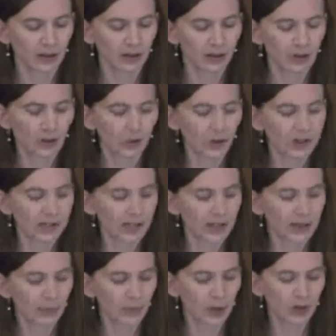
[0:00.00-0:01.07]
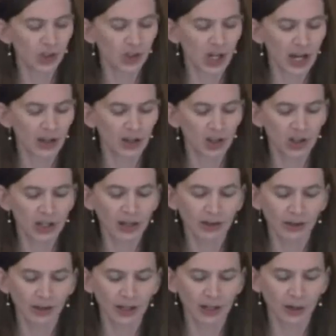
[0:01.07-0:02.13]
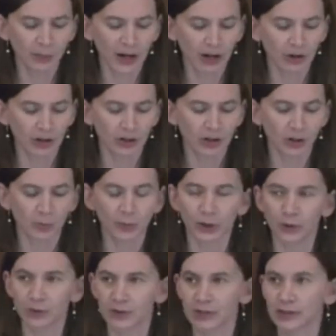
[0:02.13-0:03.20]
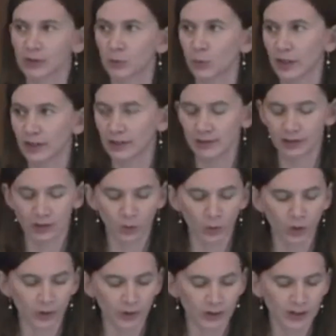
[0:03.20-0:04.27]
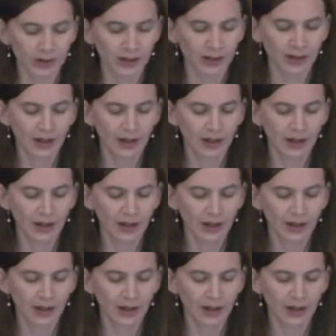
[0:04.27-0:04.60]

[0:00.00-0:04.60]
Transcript: Nicole said the most challenging thing about her abuse was, quote,